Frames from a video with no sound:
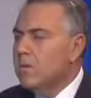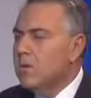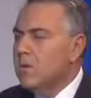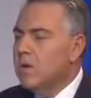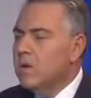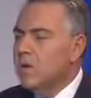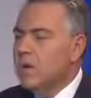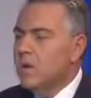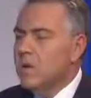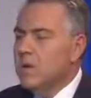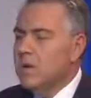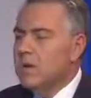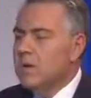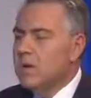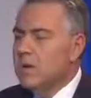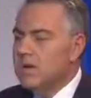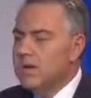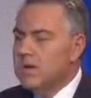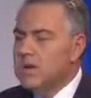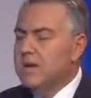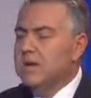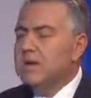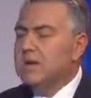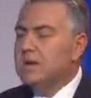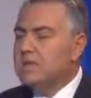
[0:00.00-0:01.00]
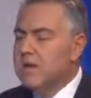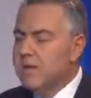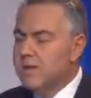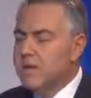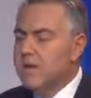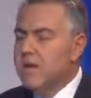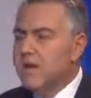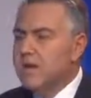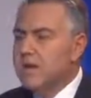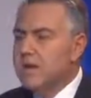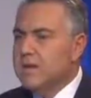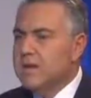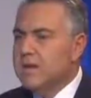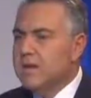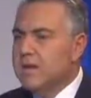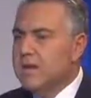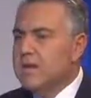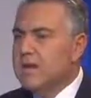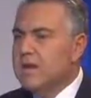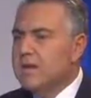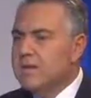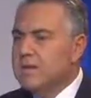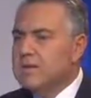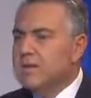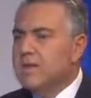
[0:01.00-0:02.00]
Well, I don't, I don't accept that. I
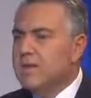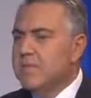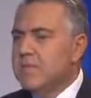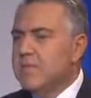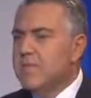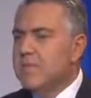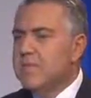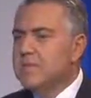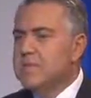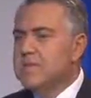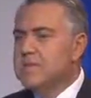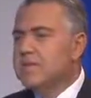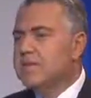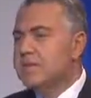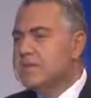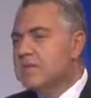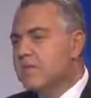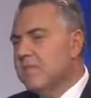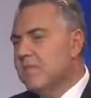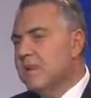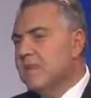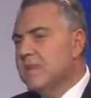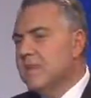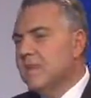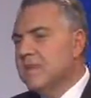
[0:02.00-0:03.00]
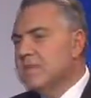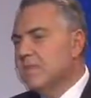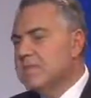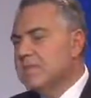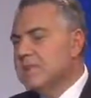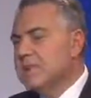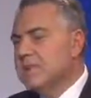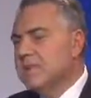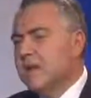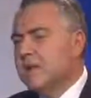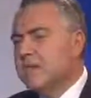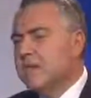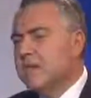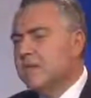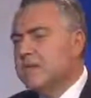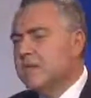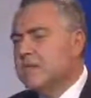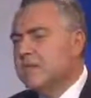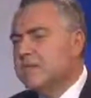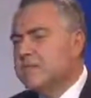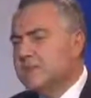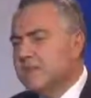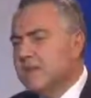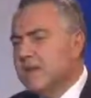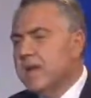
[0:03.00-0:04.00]
don't accept that because the money is a
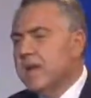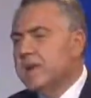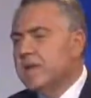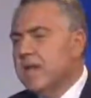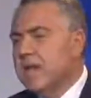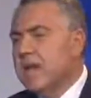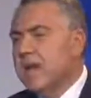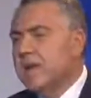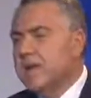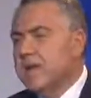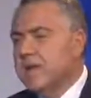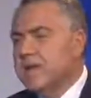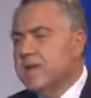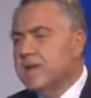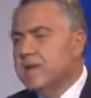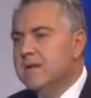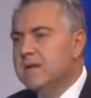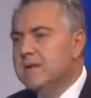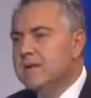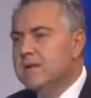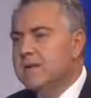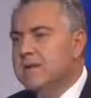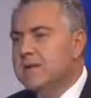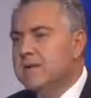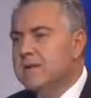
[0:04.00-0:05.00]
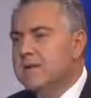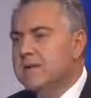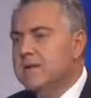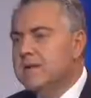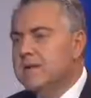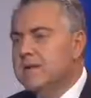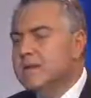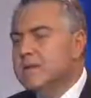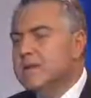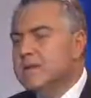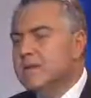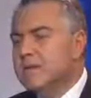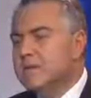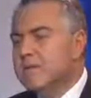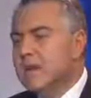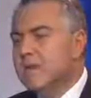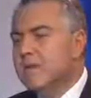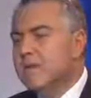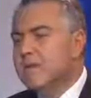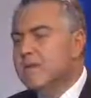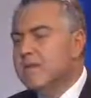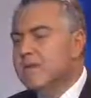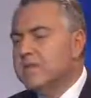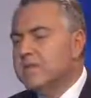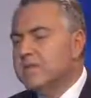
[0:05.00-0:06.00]
supplement for that lady. It's a
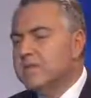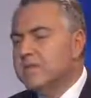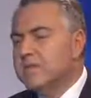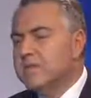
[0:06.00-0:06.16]
supplement.